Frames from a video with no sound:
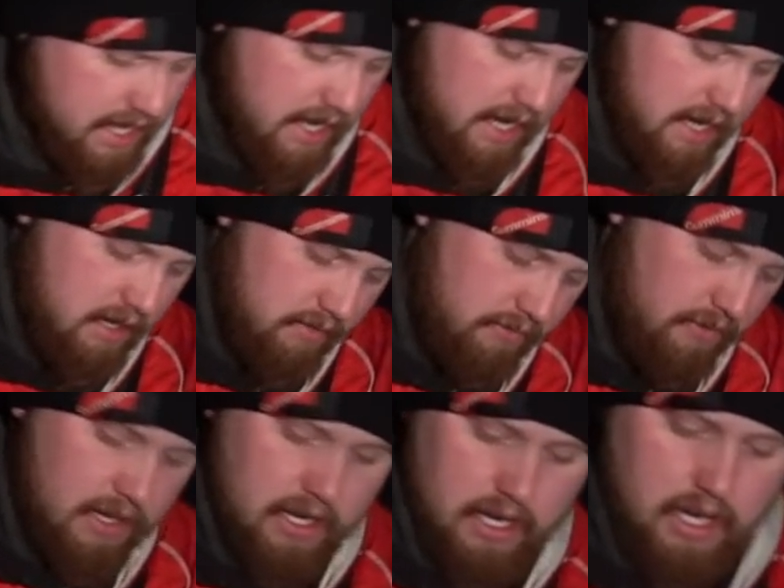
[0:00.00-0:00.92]
And if,
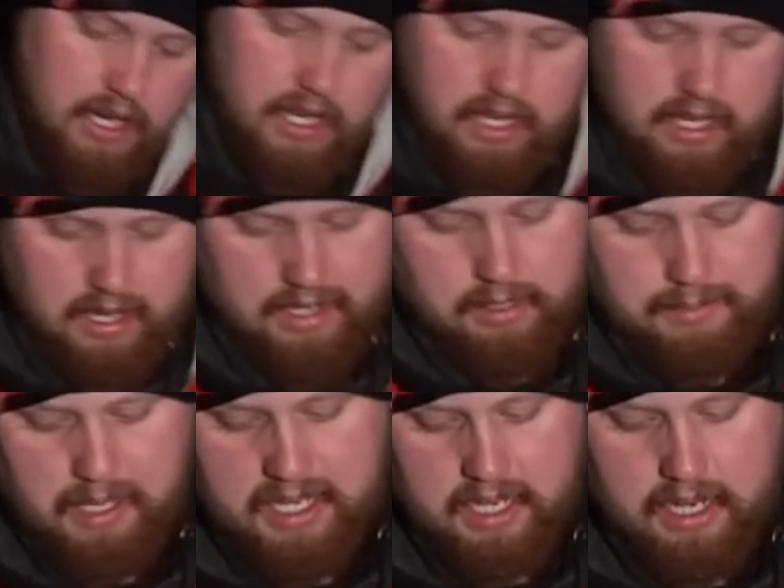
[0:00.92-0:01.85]
uh,
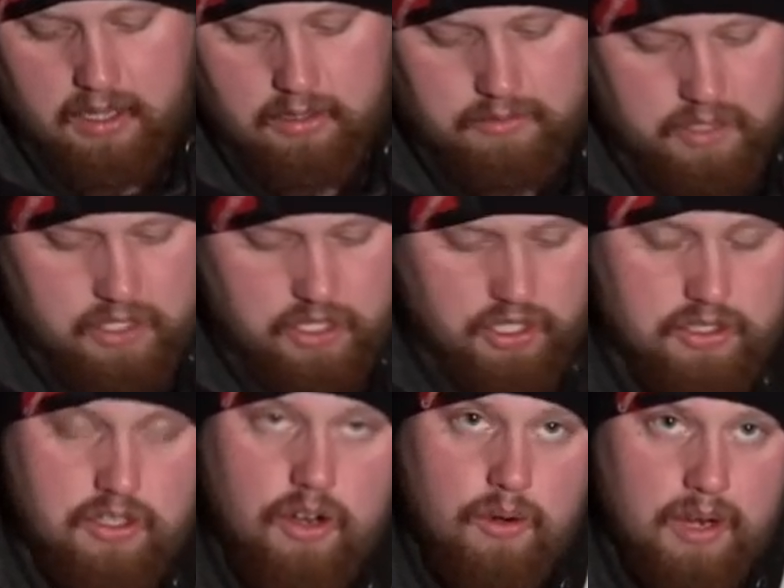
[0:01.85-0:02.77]
depending on how the
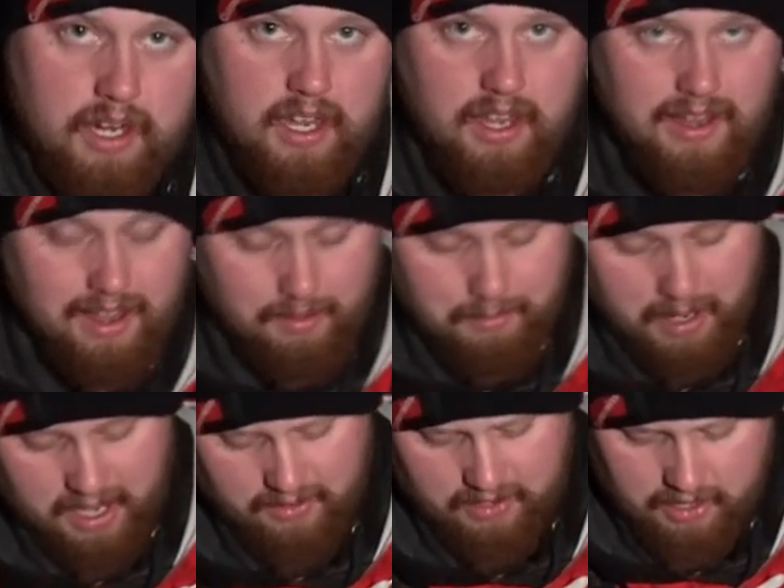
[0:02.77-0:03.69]
fishing's going,
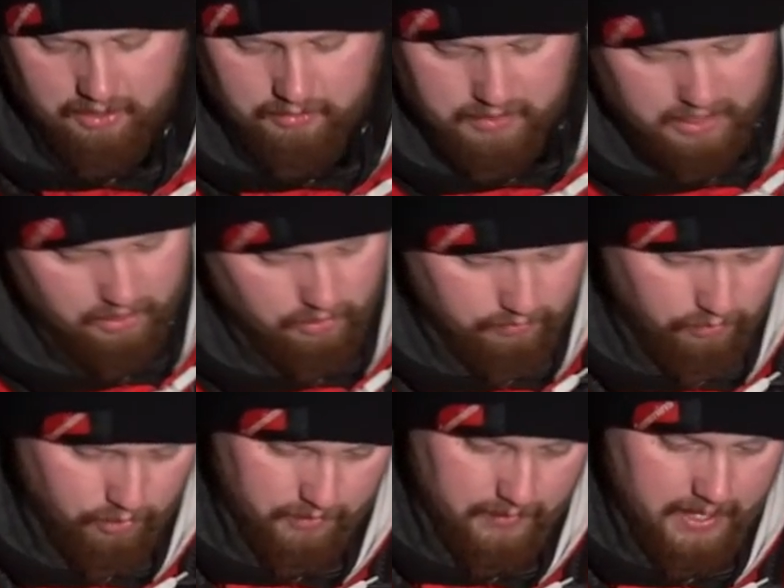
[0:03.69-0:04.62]
might have another video
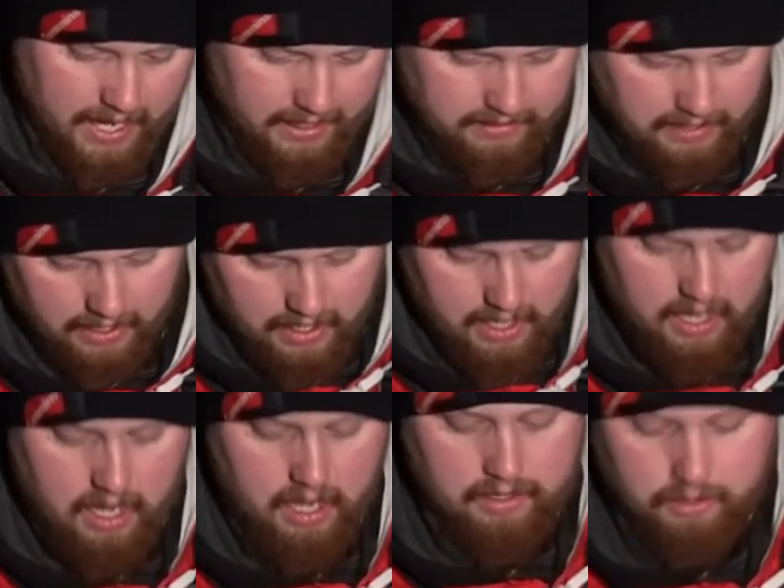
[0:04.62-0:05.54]
for you guys
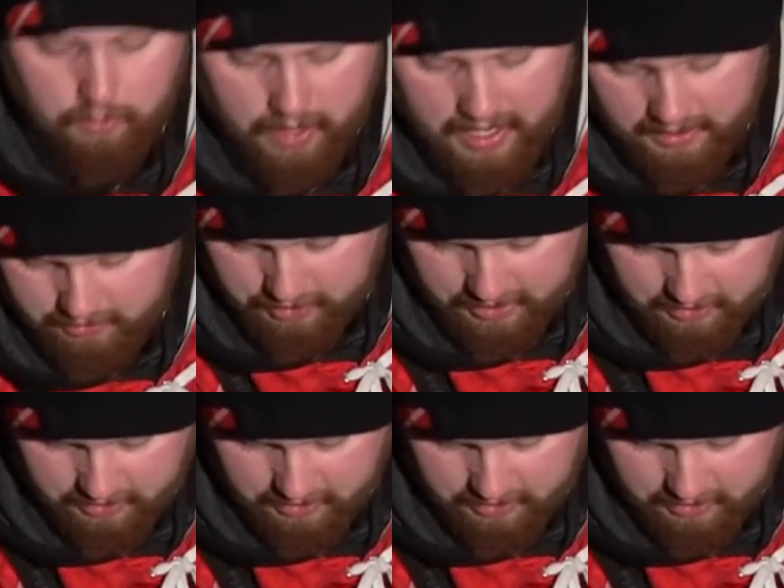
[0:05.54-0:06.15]
on the way. So you